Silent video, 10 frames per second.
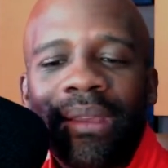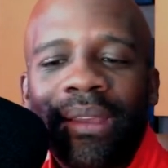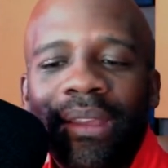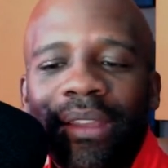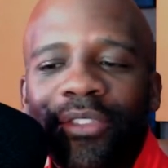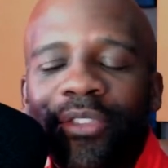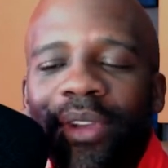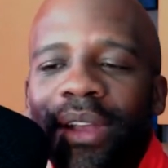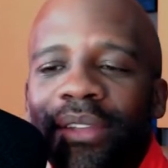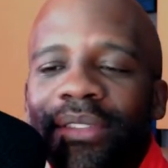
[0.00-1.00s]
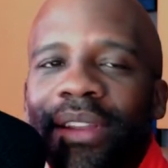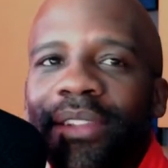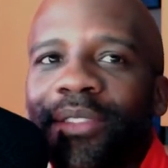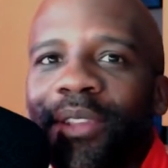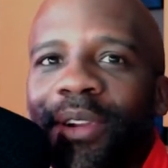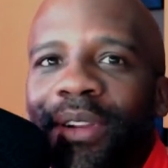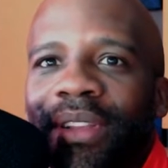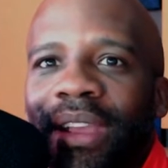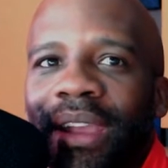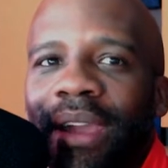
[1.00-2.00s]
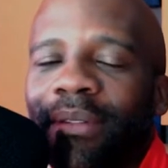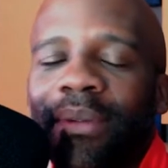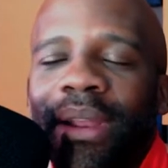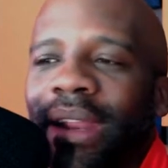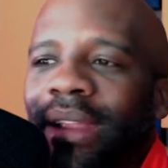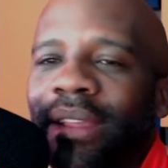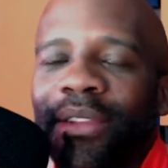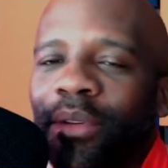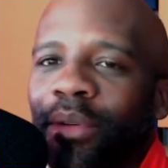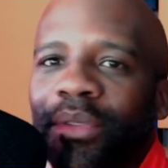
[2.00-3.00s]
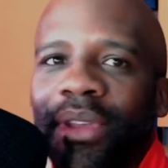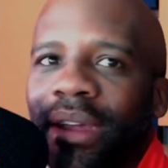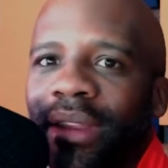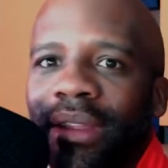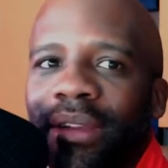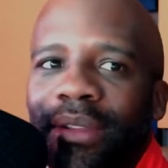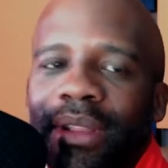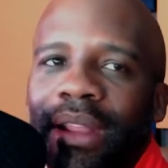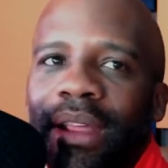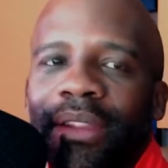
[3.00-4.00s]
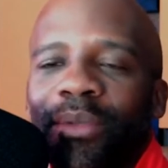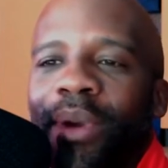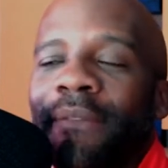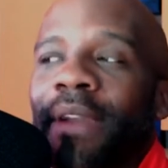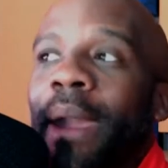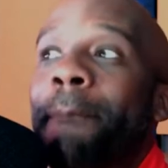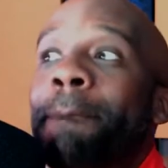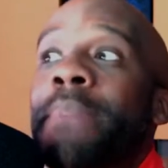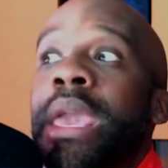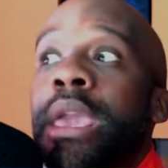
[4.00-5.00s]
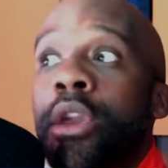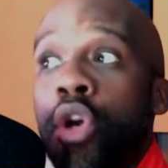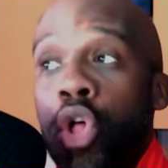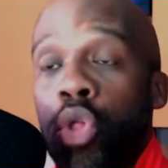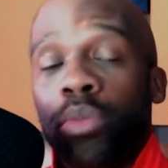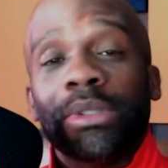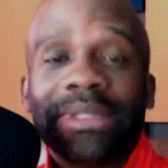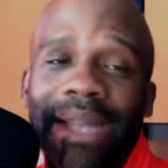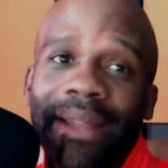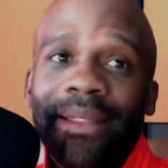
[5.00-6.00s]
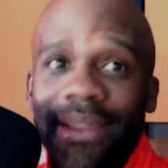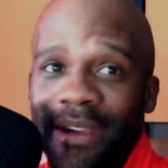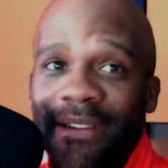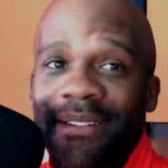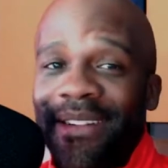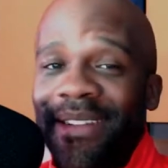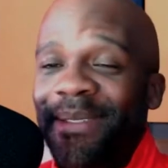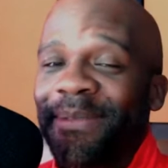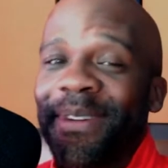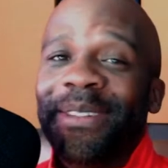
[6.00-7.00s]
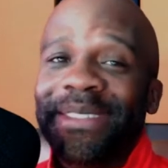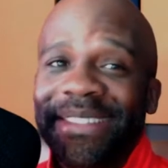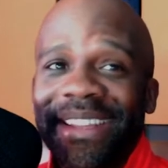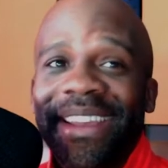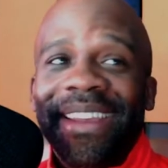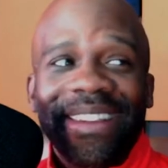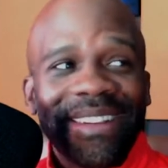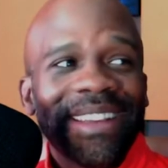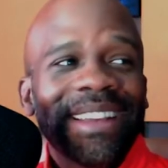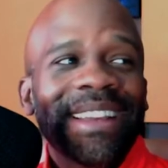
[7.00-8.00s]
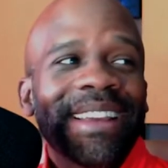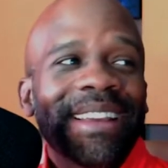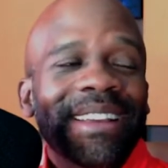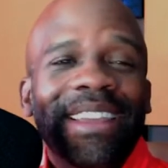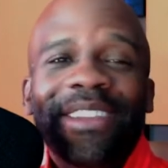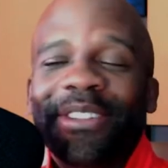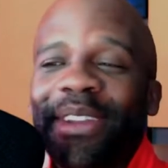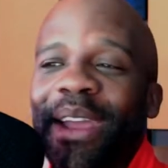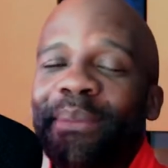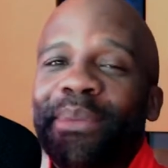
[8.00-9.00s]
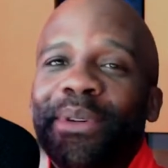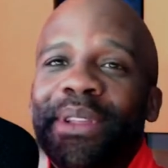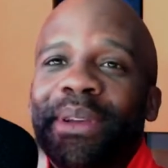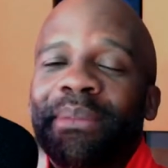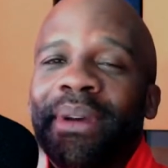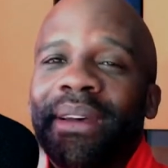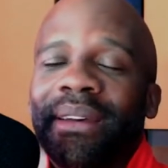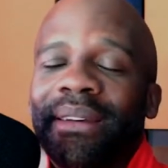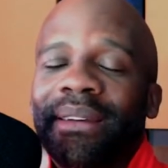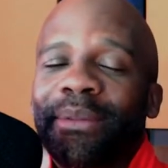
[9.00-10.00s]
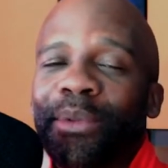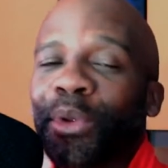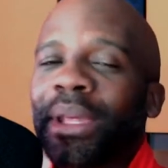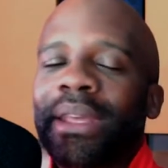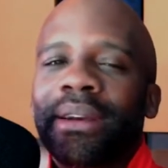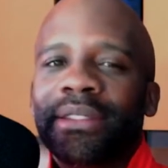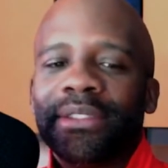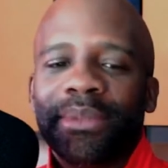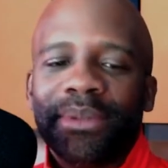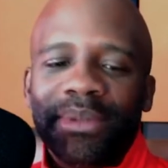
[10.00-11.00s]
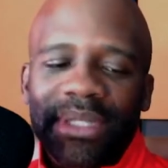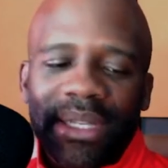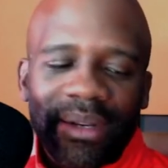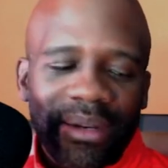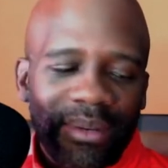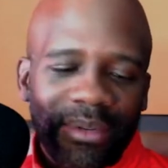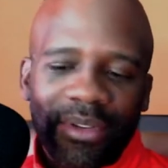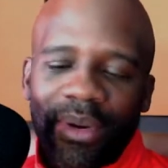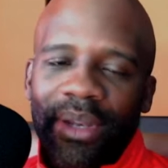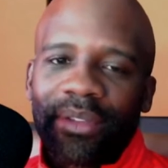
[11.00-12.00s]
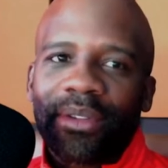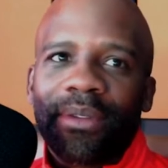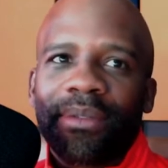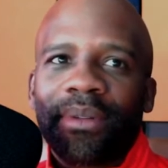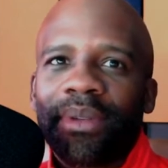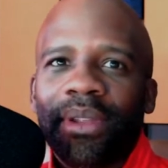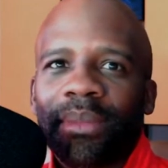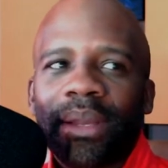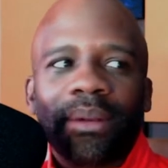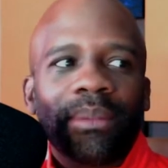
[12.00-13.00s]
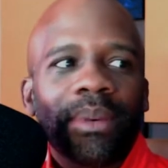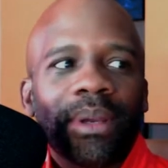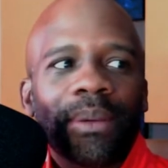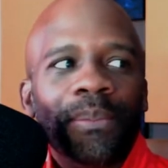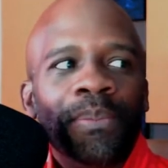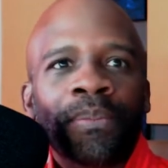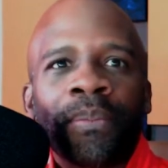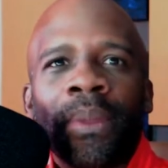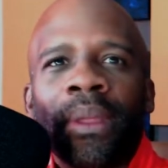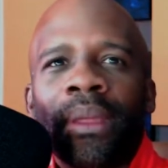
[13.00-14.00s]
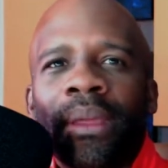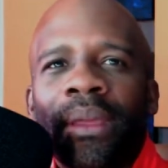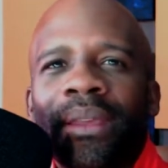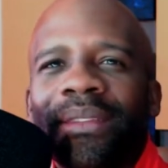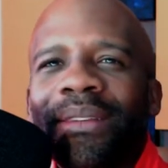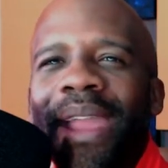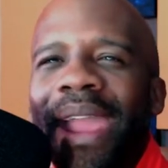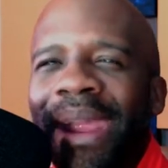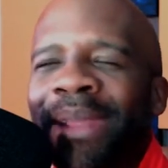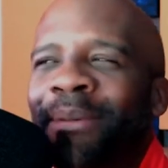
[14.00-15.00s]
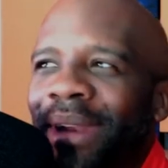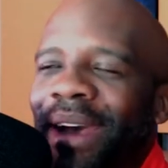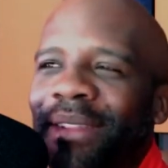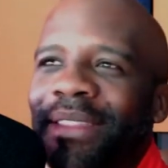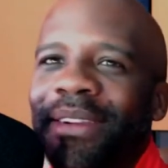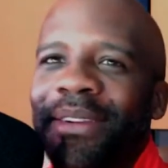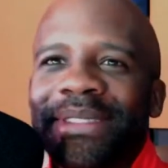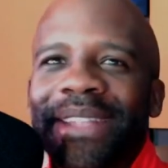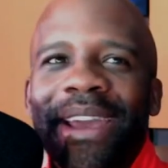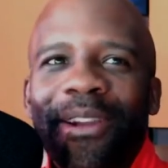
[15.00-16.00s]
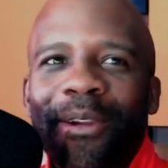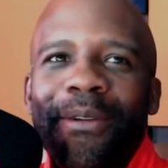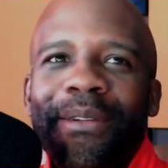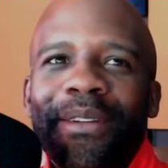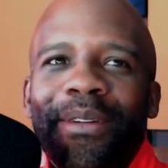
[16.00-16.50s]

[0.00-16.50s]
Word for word: his trial is on its third day. I haven't read any of the news on it other than that his wife Camille was not there on the first day. Keshia Knight Pulliam, uh, Rudy Huxtable was there, and so on and so forth. It doesn't matter. But is there anyone out there who has not heard